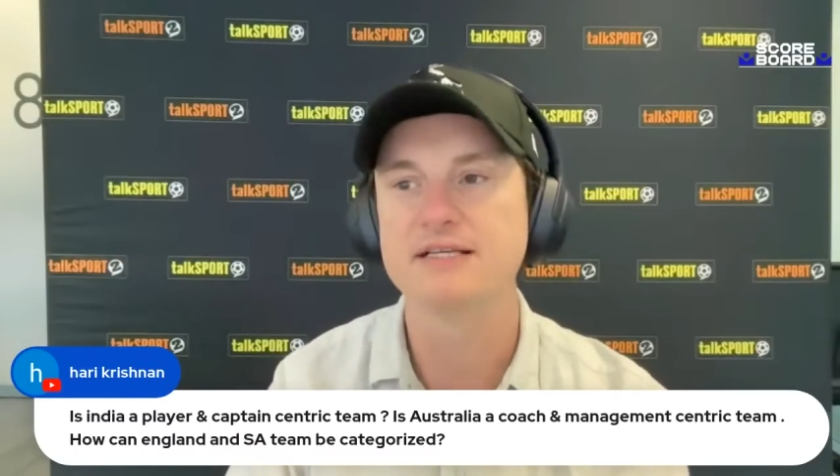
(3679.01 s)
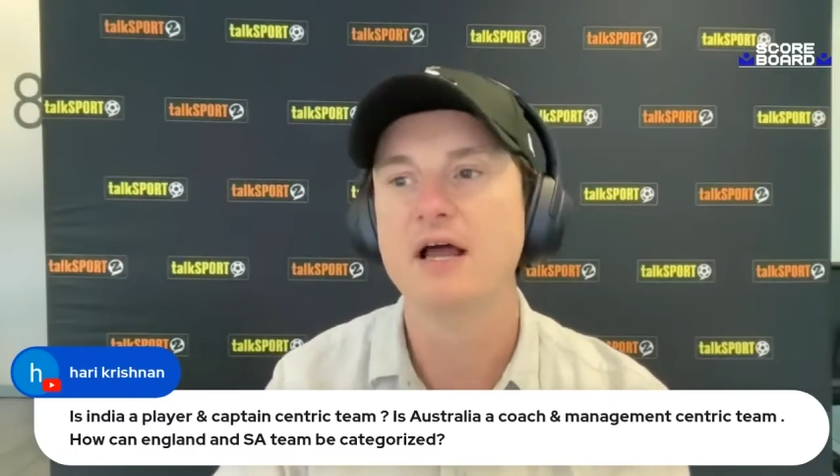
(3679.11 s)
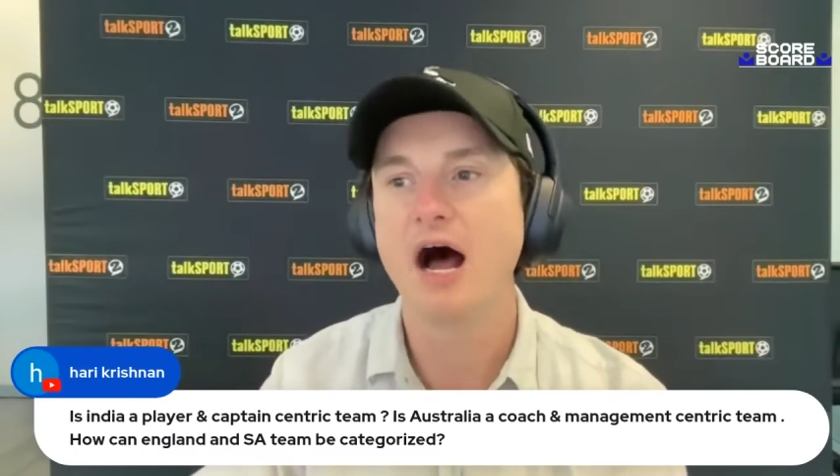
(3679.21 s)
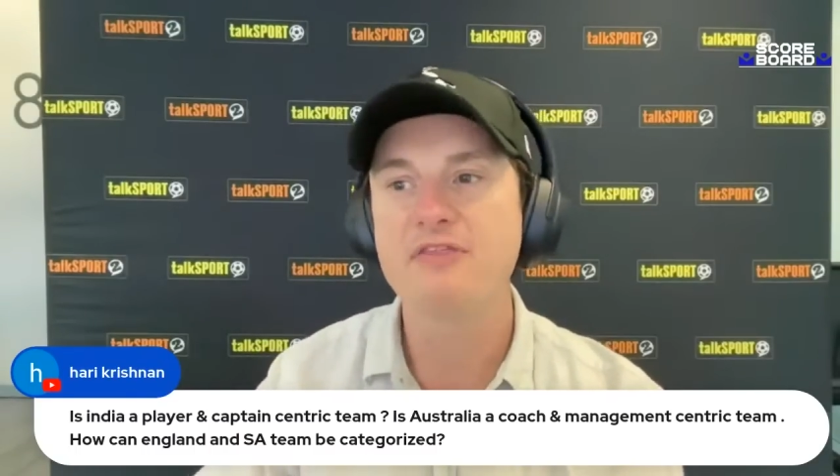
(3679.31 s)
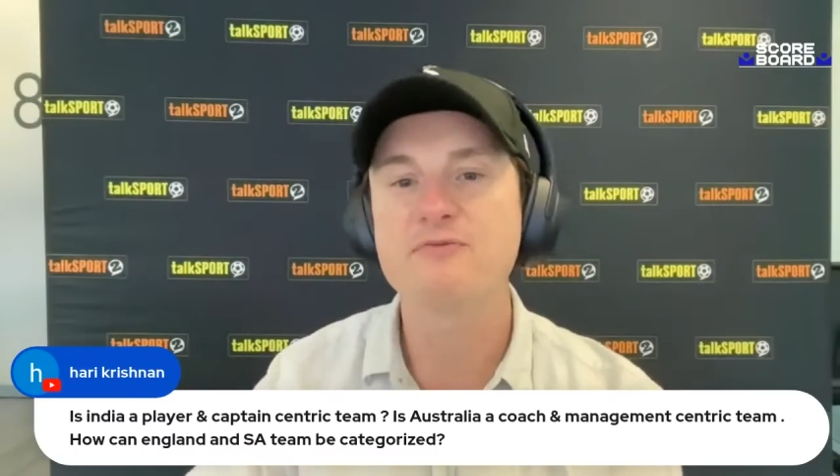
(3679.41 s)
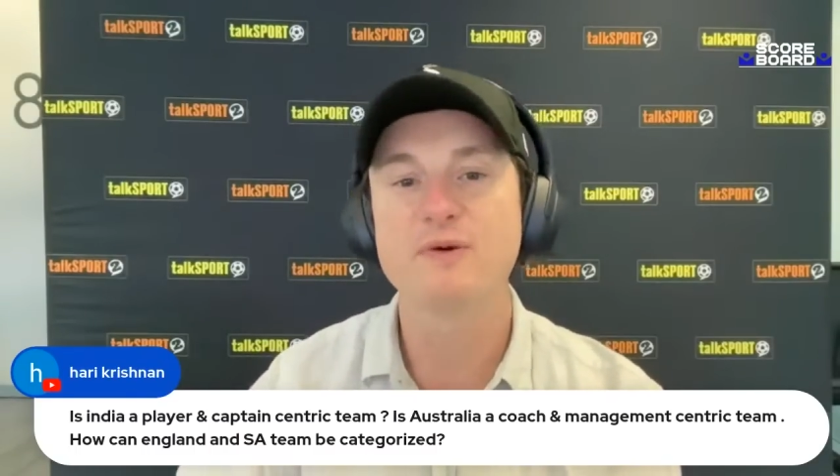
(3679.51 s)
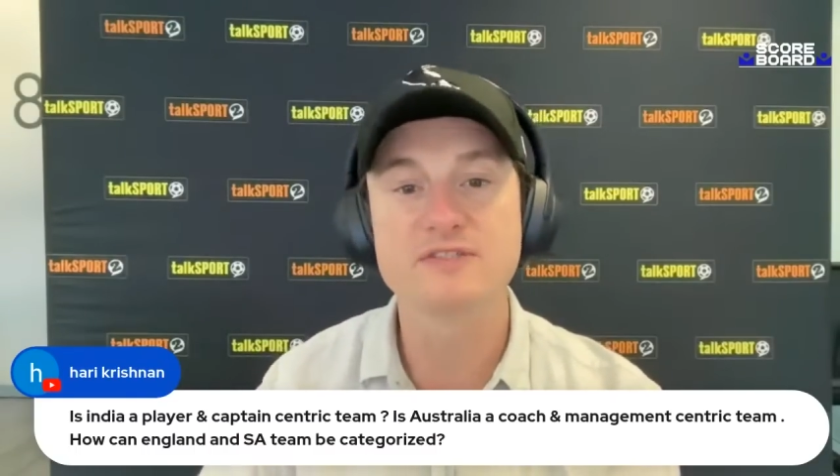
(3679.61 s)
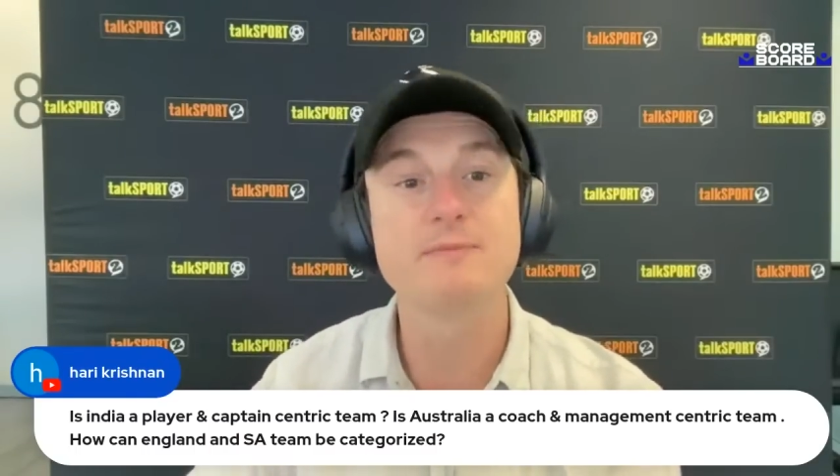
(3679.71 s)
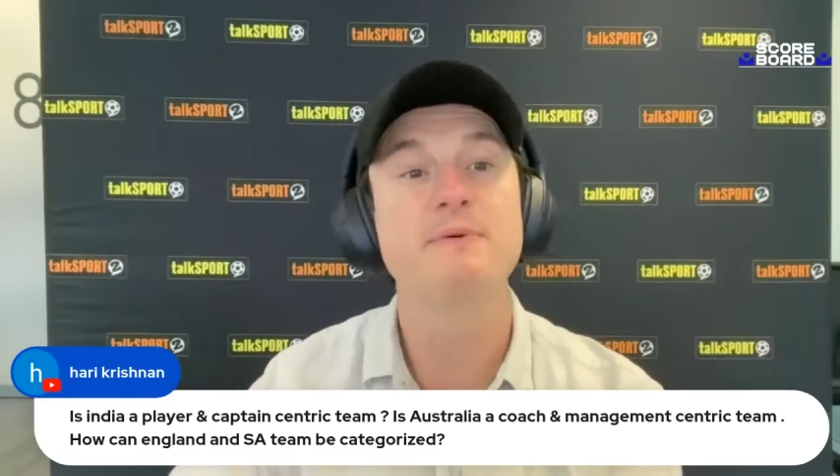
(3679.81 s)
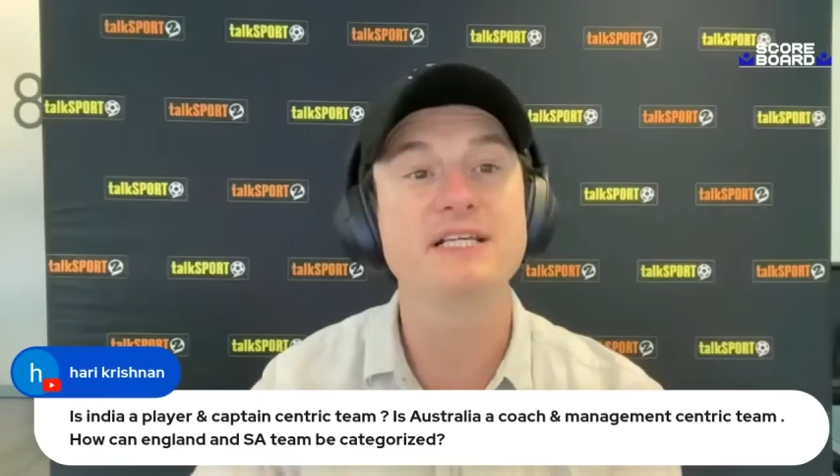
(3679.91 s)
I suppose the
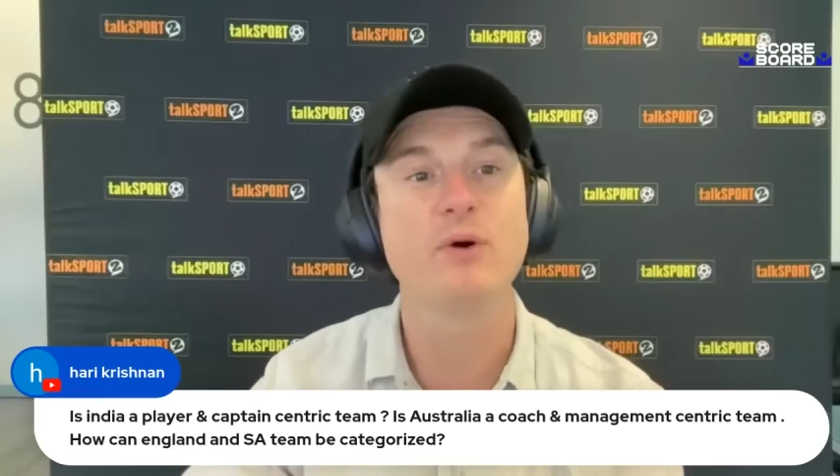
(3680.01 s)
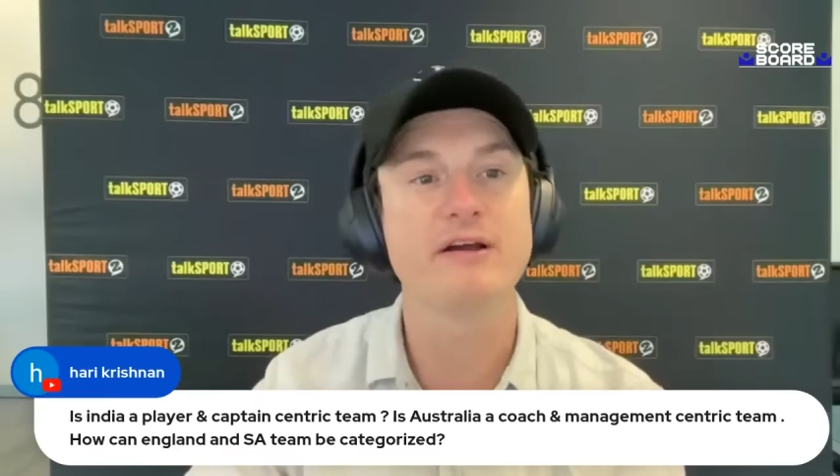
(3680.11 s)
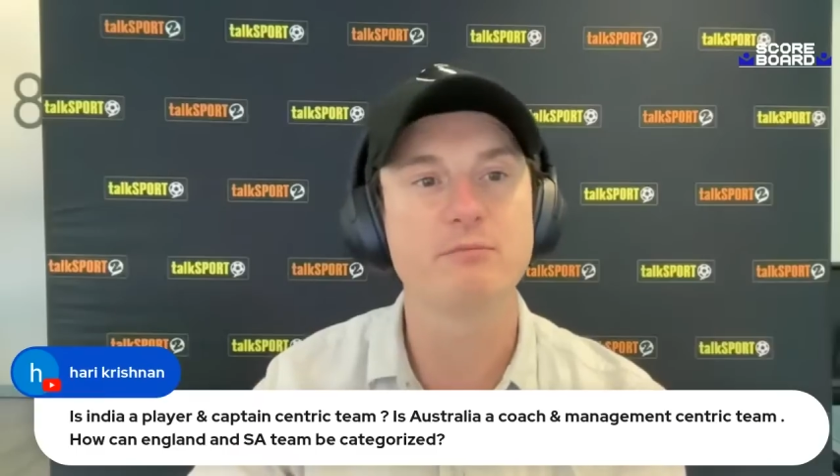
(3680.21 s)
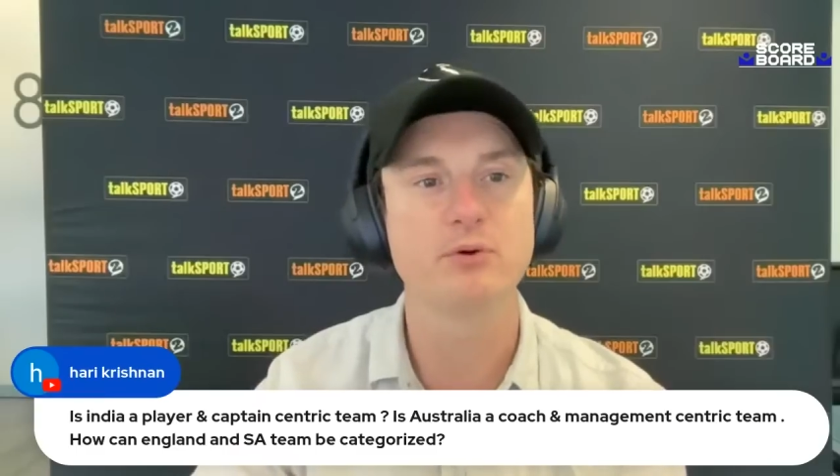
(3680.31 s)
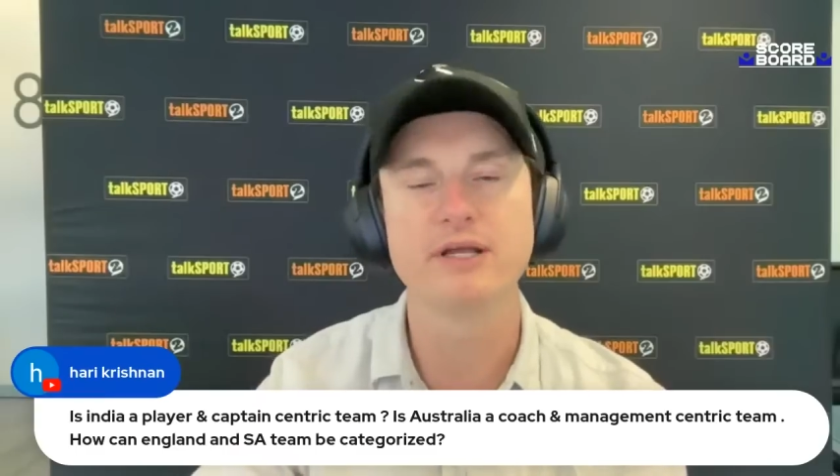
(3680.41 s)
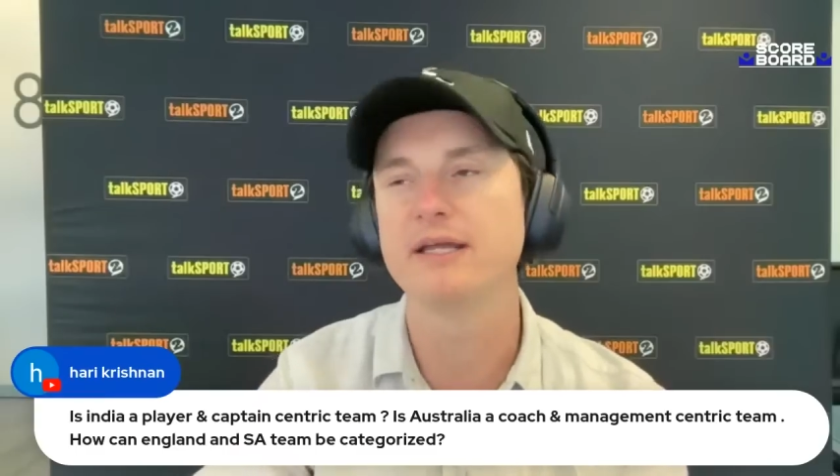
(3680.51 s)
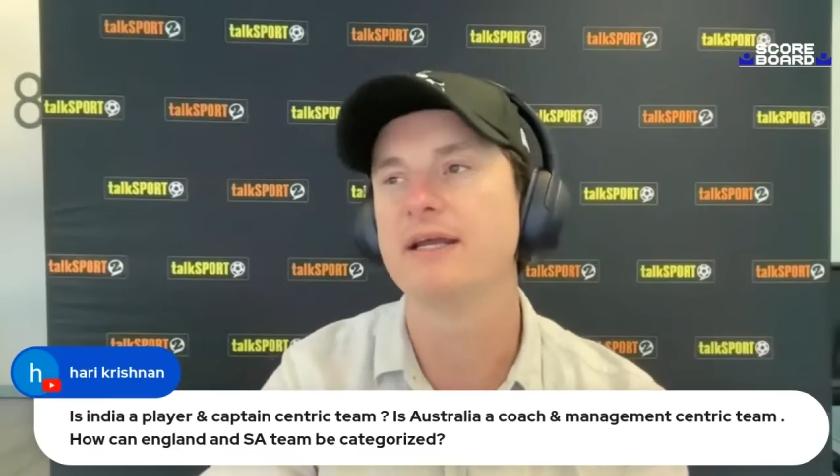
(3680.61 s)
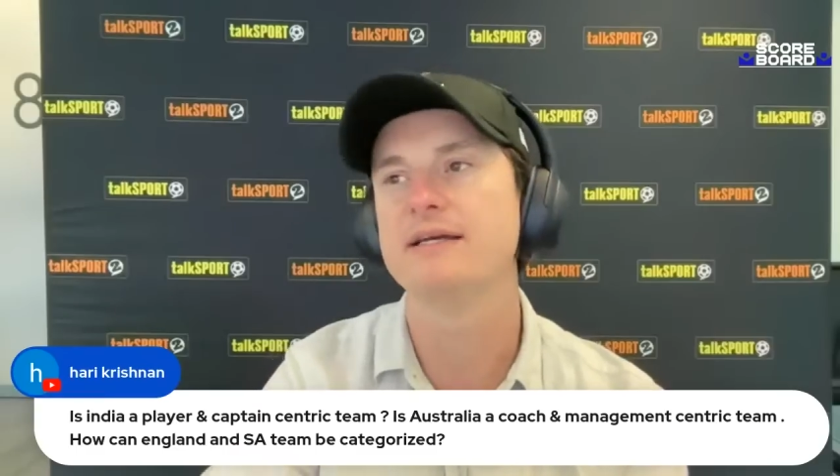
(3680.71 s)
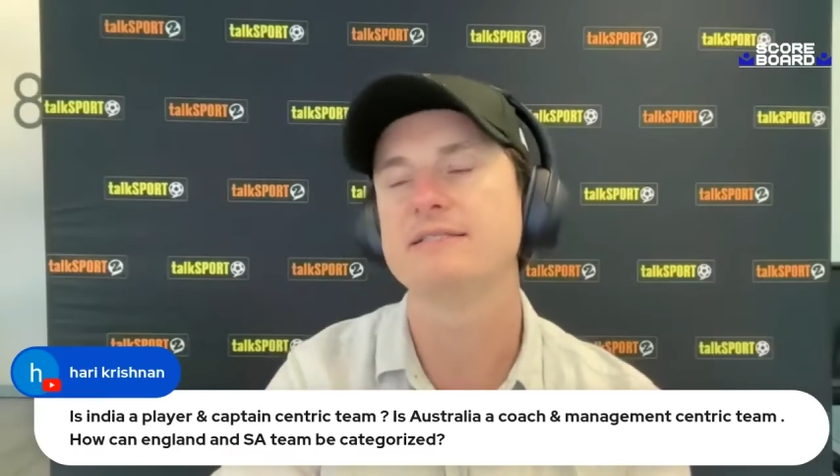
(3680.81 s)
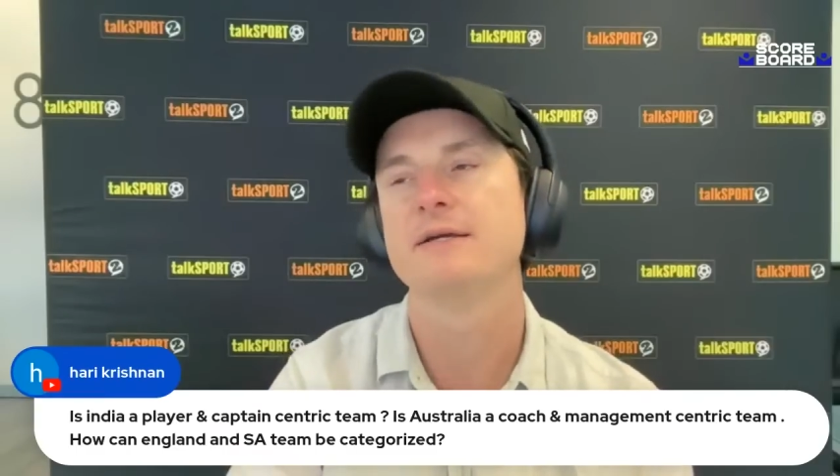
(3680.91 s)
best way of putting it
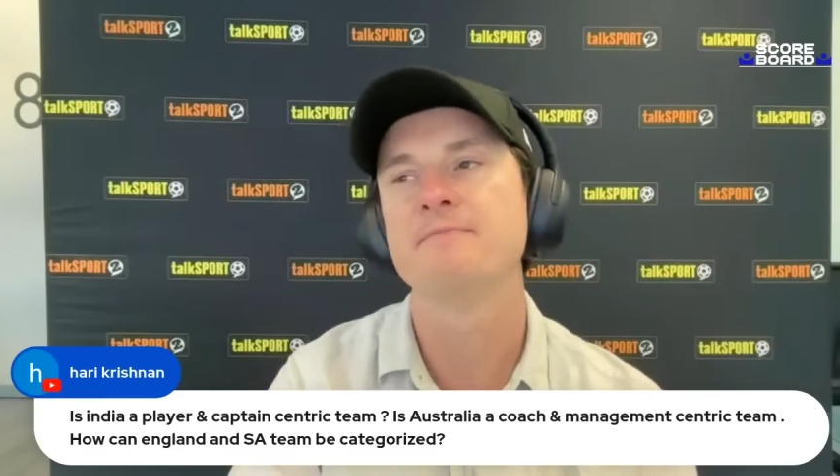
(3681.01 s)
is,